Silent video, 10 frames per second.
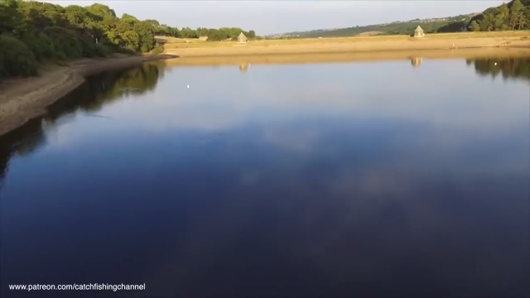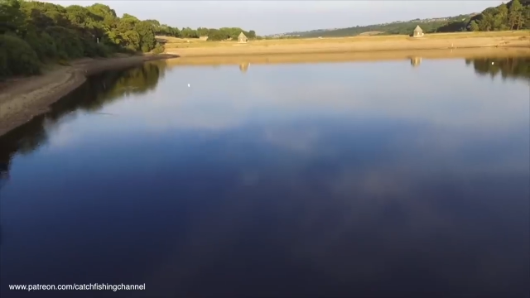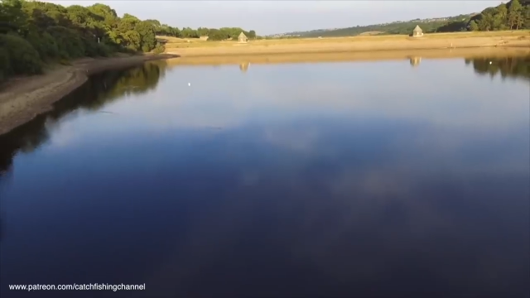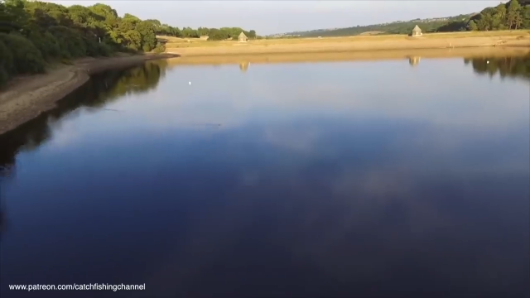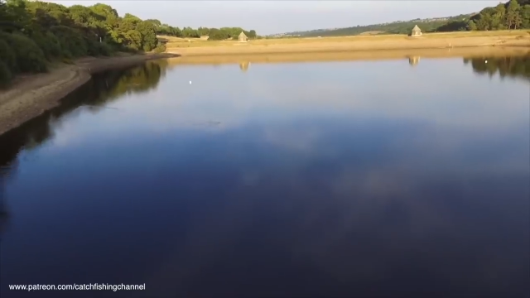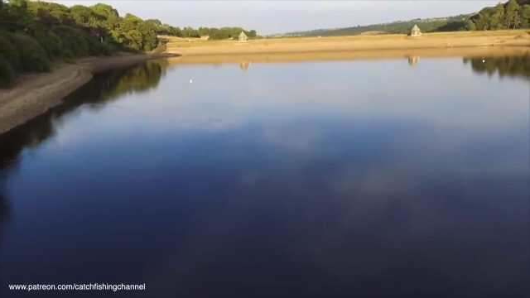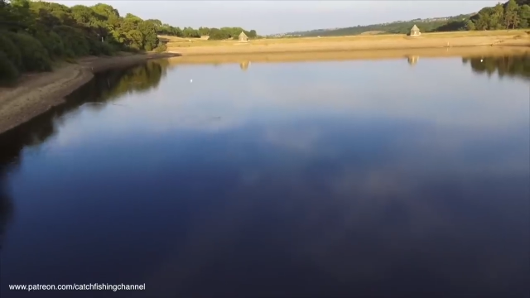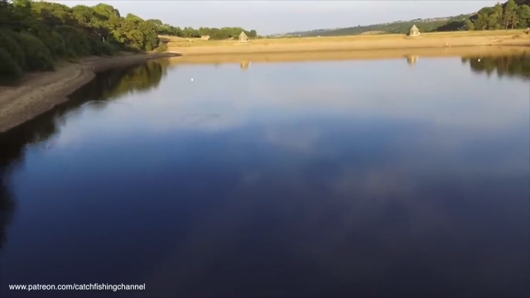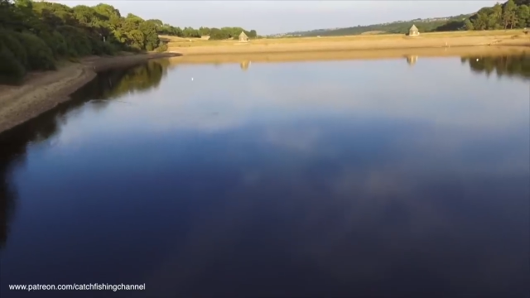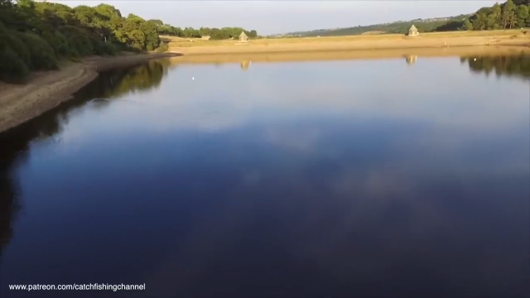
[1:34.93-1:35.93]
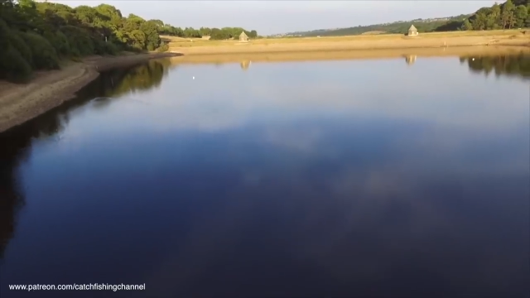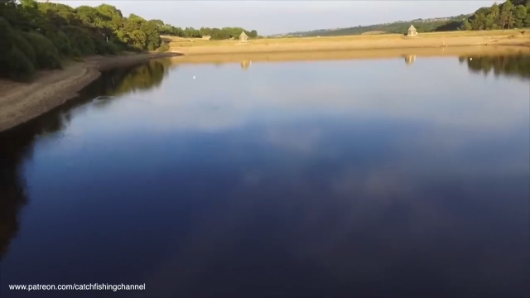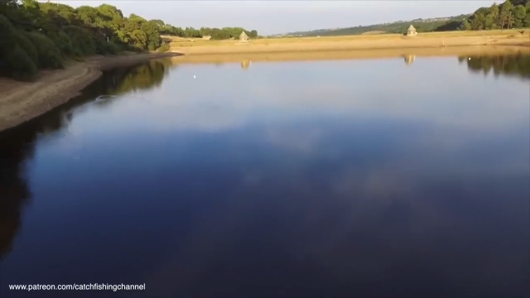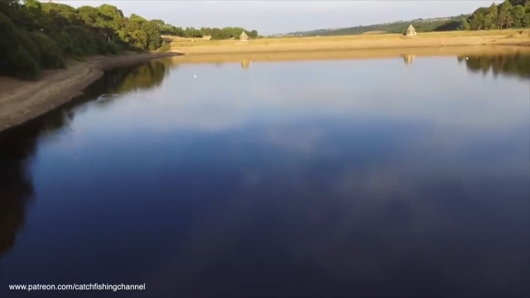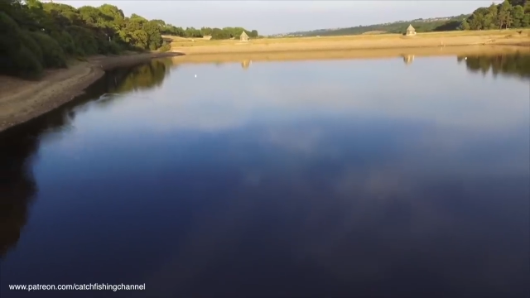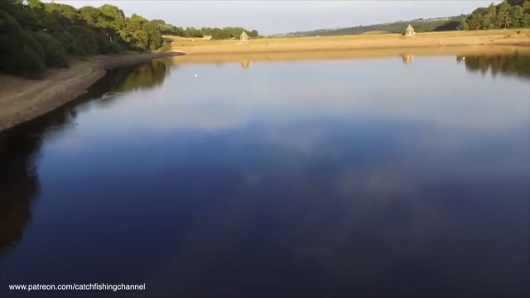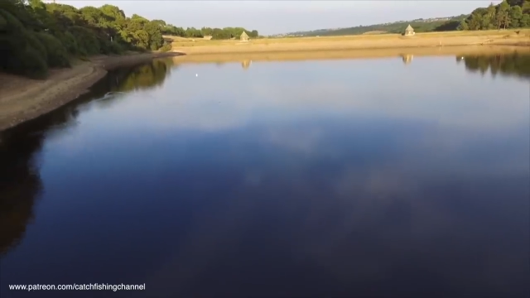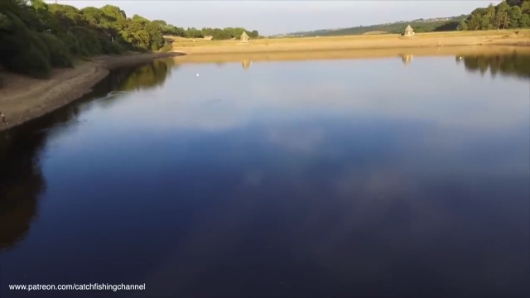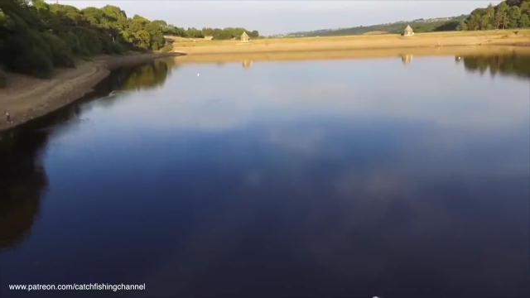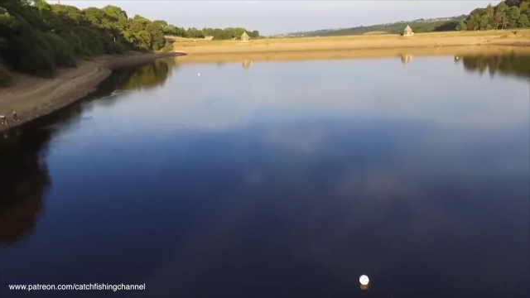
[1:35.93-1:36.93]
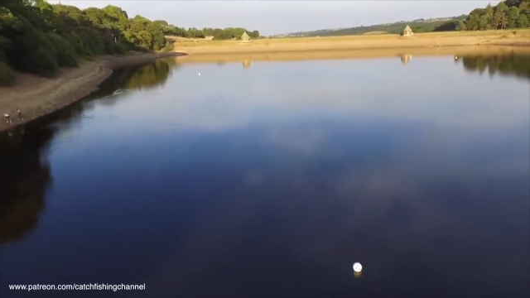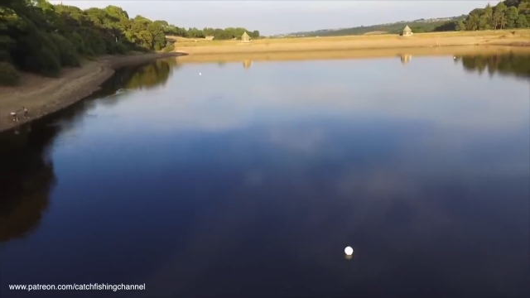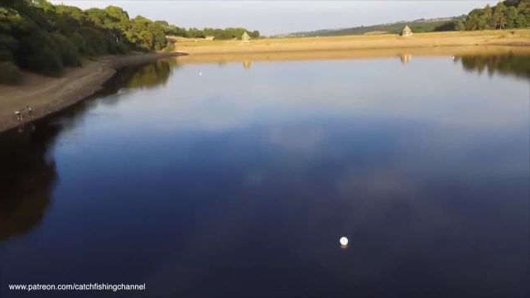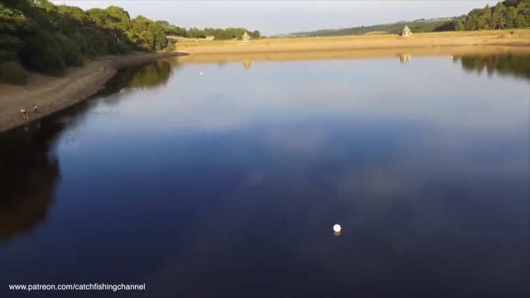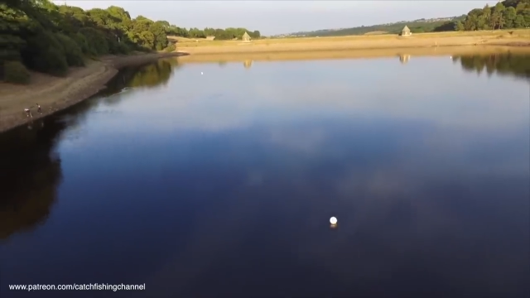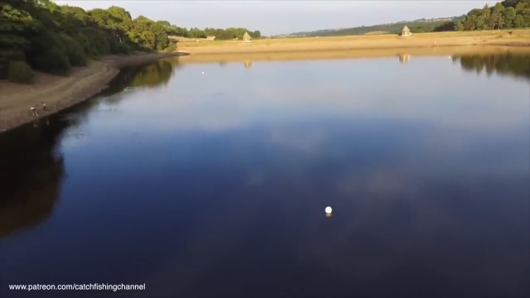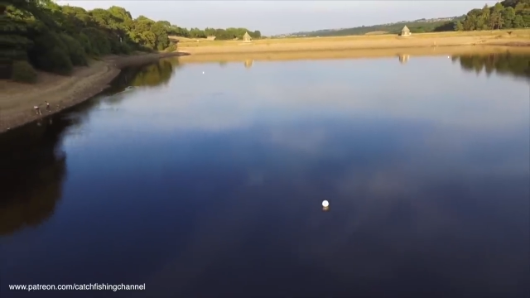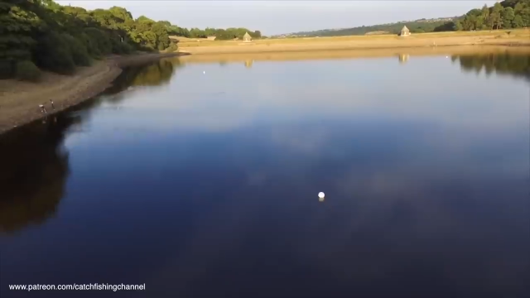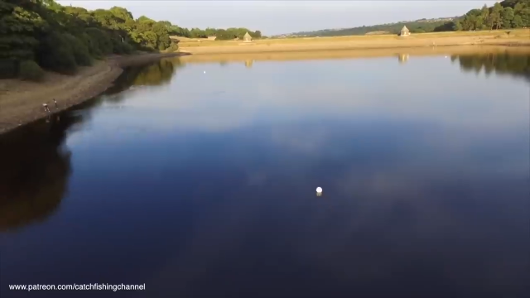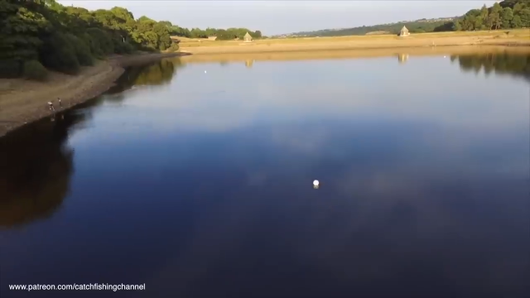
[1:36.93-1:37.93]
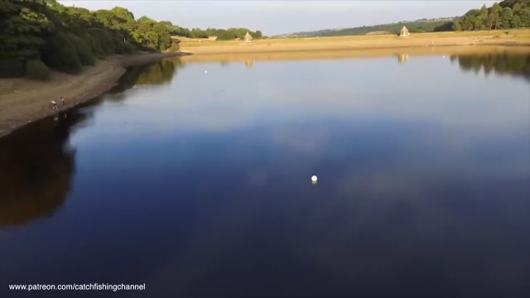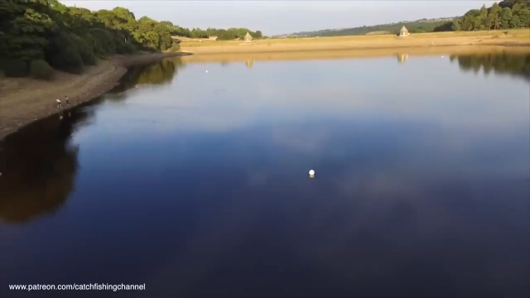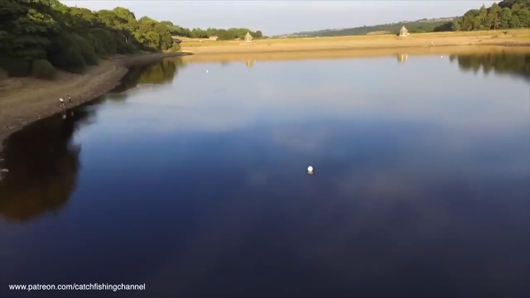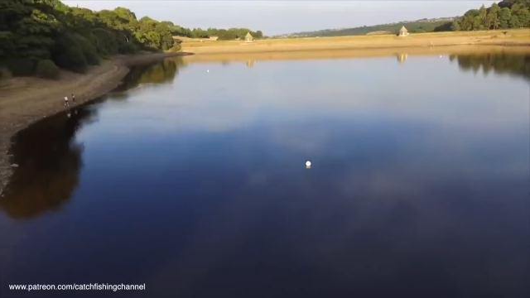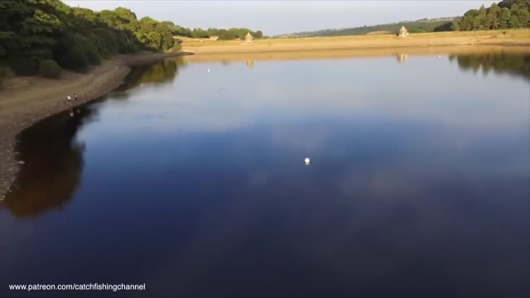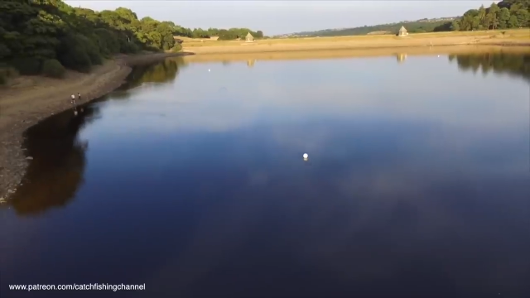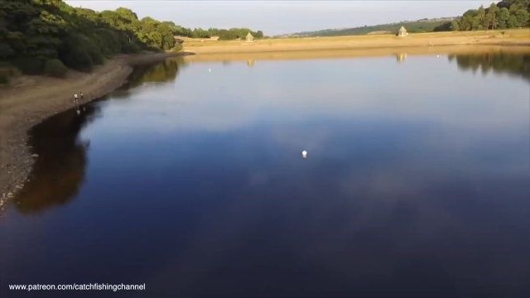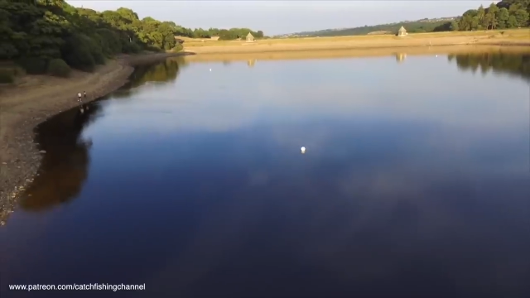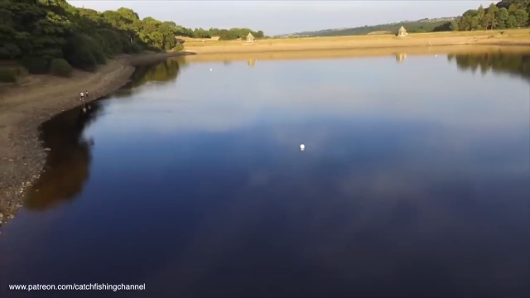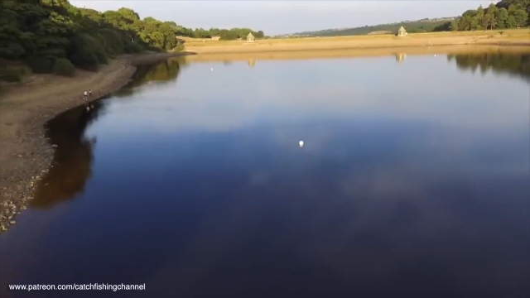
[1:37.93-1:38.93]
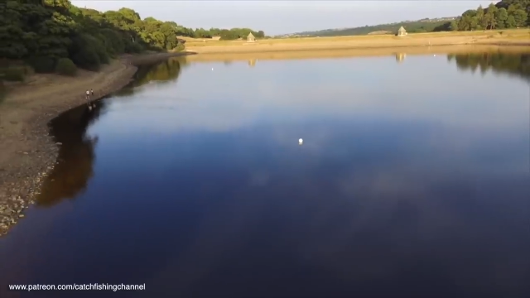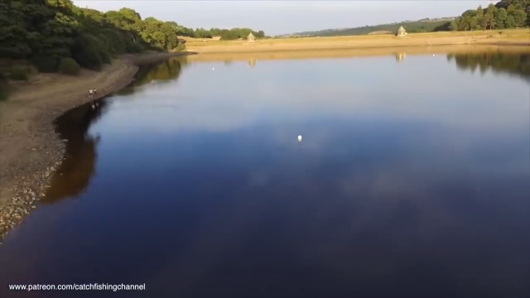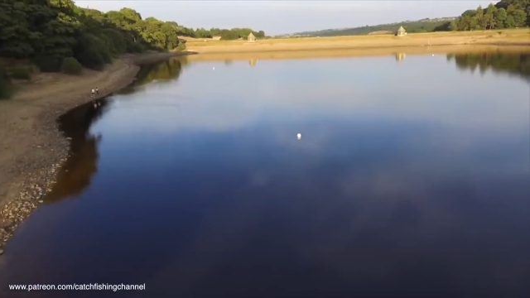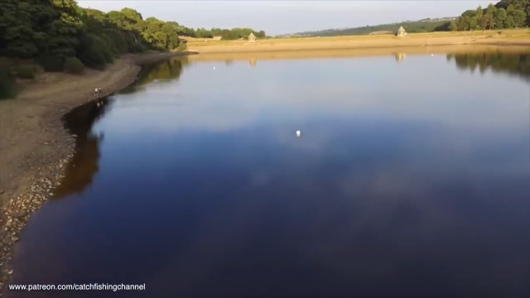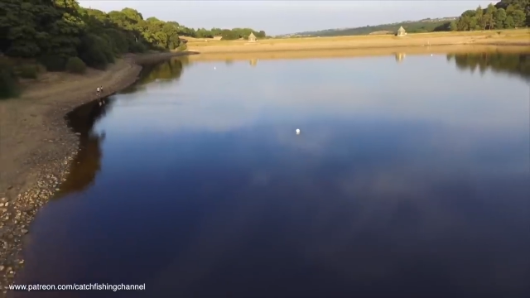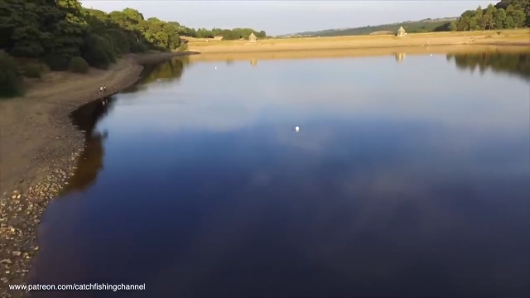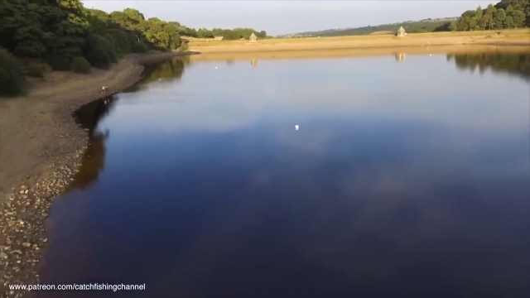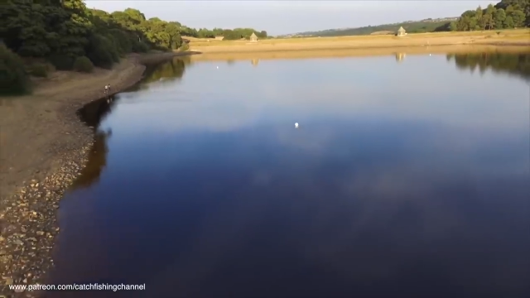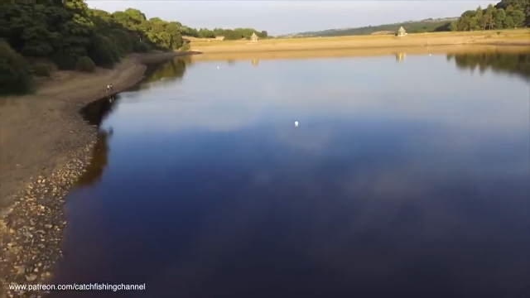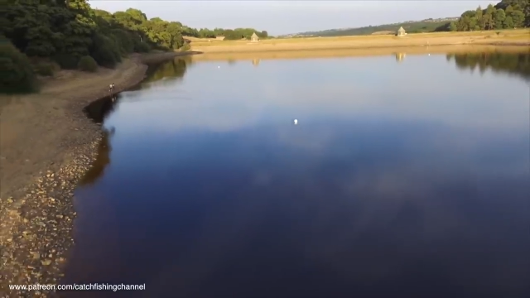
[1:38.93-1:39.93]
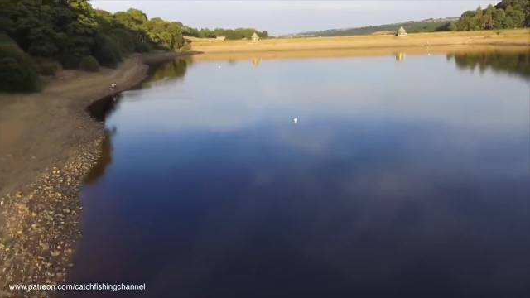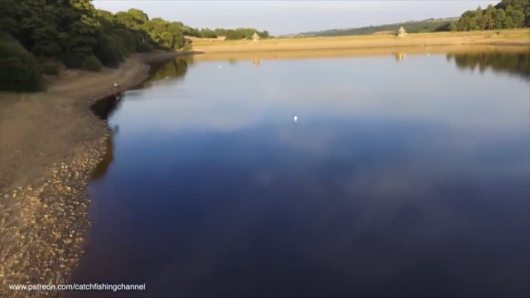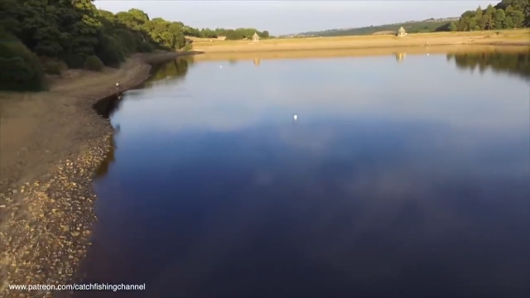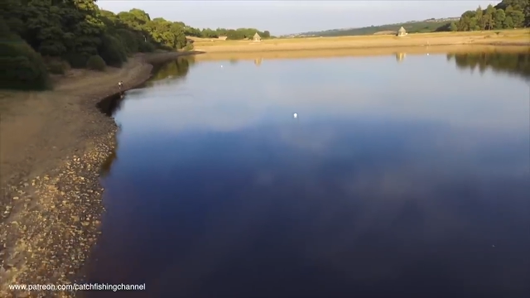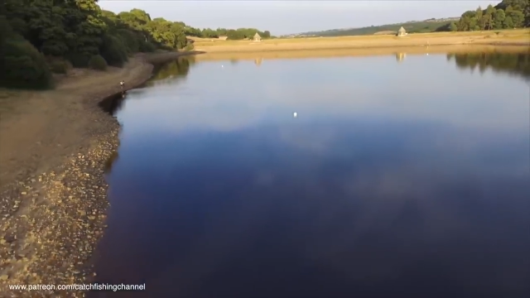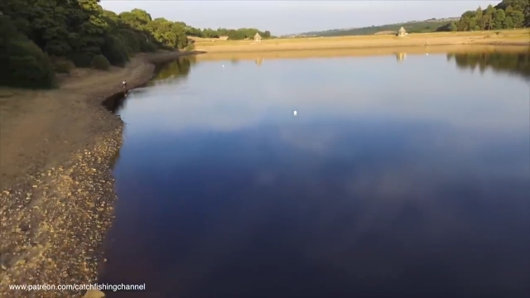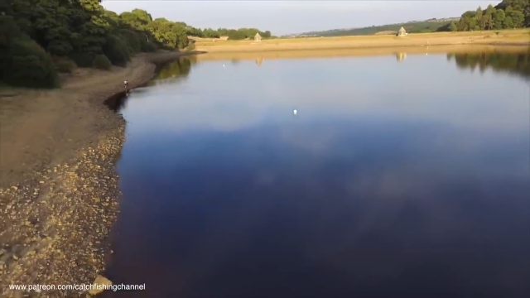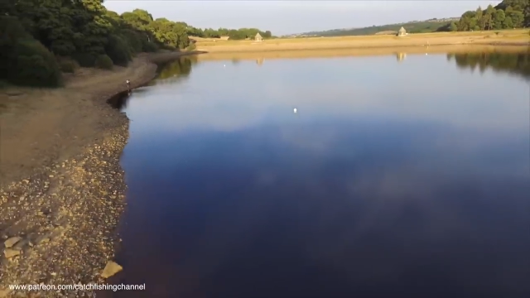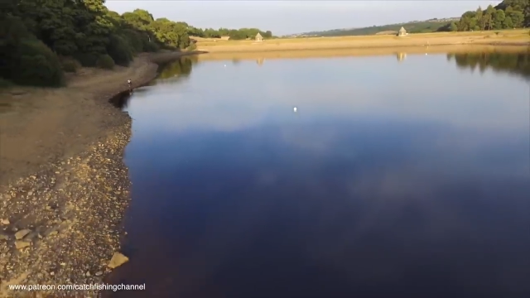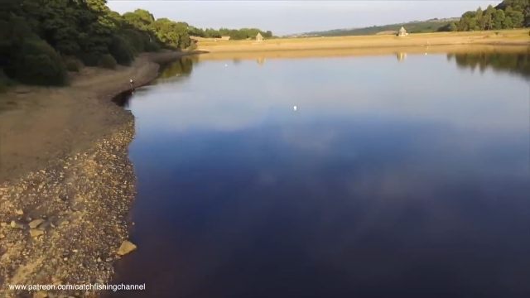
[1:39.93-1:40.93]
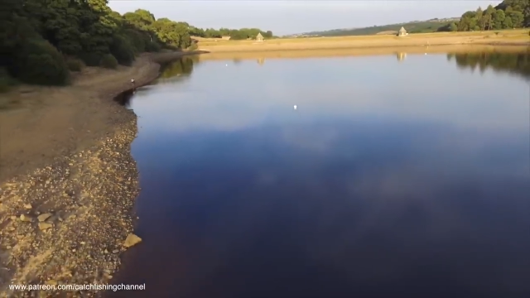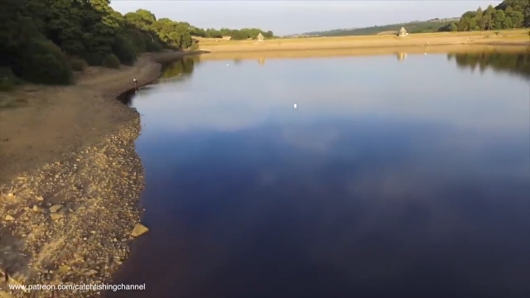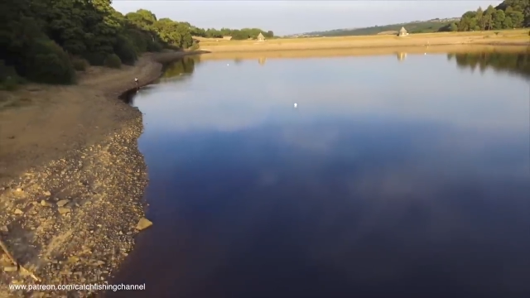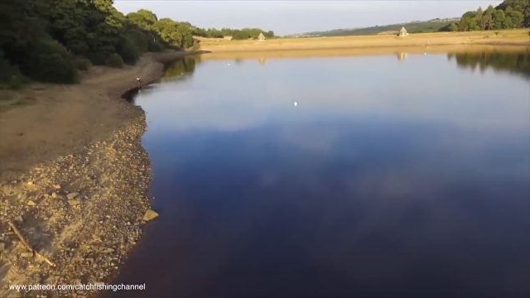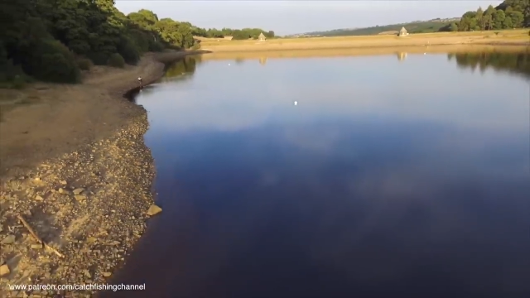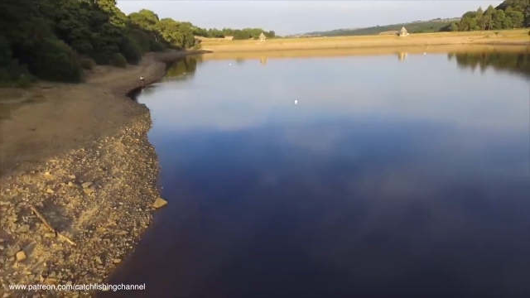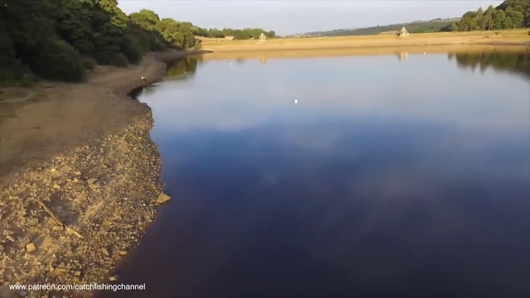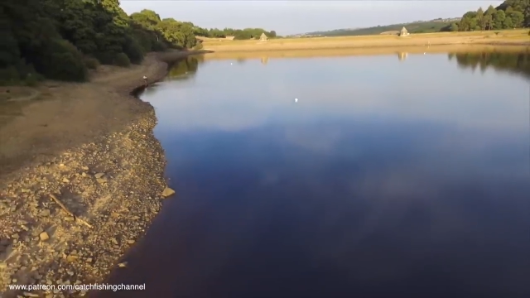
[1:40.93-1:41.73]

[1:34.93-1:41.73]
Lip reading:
Nobody's mouth can be seen.